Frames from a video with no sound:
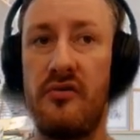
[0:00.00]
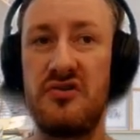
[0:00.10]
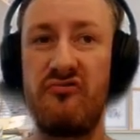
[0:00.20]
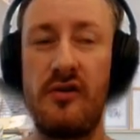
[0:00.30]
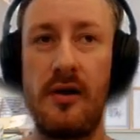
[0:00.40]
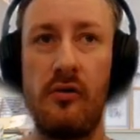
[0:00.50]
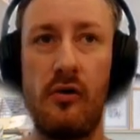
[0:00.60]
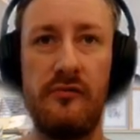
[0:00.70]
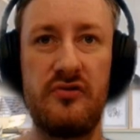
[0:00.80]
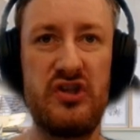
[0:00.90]
isn't really a
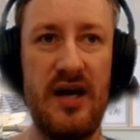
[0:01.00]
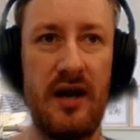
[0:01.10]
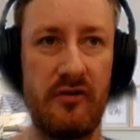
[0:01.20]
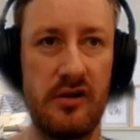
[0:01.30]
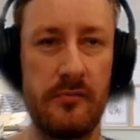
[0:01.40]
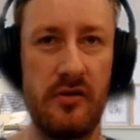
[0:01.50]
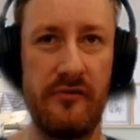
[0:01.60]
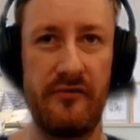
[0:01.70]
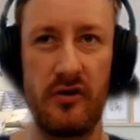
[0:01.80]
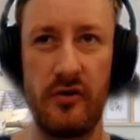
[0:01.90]
lot of chat around about
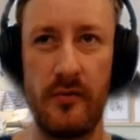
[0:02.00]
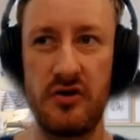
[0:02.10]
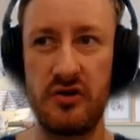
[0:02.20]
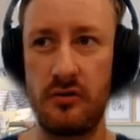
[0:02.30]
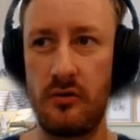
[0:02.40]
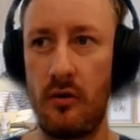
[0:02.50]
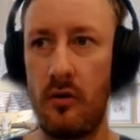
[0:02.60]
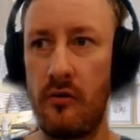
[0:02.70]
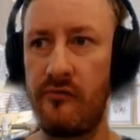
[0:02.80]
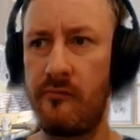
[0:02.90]
the valuation
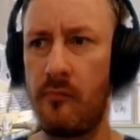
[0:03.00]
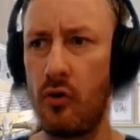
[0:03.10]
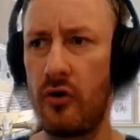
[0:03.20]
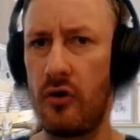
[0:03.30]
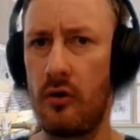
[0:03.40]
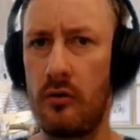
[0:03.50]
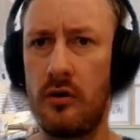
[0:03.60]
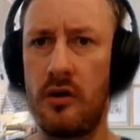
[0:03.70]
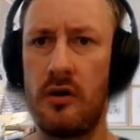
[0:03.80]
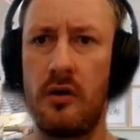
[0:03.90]
of Polkadot.
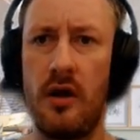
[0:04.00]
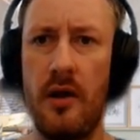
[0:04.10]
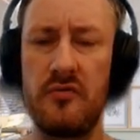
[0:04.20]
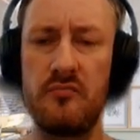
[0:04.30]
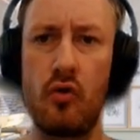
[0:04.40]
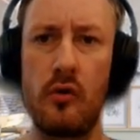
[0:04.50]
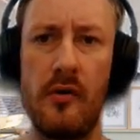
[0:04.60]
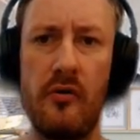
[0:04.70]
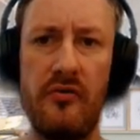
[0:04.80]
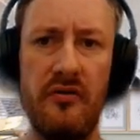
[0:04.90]
It was more
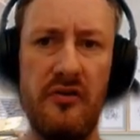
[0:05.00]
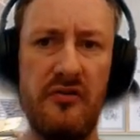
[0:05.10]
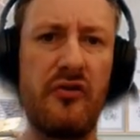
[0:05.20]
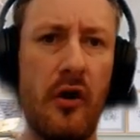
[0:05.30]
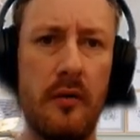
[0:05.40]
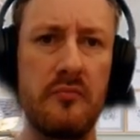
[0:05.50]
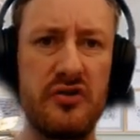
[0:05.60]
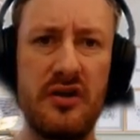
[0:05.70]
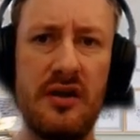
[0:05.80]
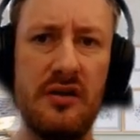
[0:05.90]
about the
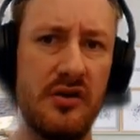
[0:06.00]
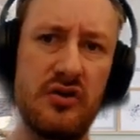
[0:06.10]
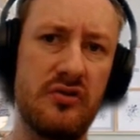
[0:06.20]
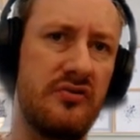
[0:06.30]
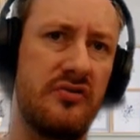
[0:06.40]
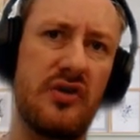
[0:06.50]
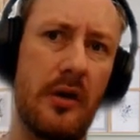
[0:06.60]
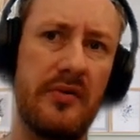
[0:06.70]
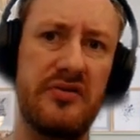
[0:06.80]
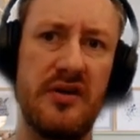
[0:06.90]
terms and conditions,
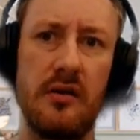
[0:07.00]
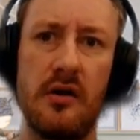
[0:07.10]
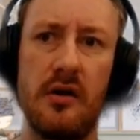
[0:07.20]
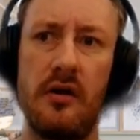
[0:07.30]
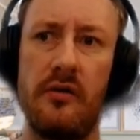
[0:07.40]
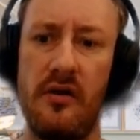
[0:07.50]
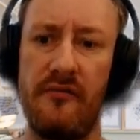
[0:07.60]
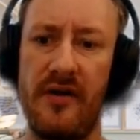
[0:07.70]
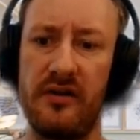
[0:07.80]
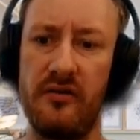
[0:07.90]
shall we say,
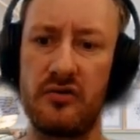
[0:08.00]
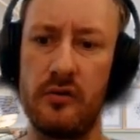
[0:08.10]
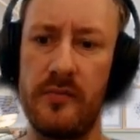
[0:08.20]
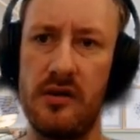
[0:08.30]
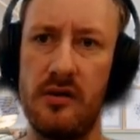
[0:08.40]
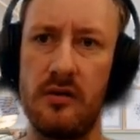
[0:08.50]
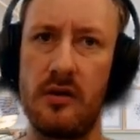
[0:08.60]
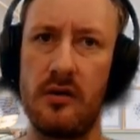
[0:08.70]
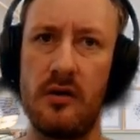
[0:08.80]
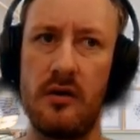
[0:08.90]
that the fact that this could be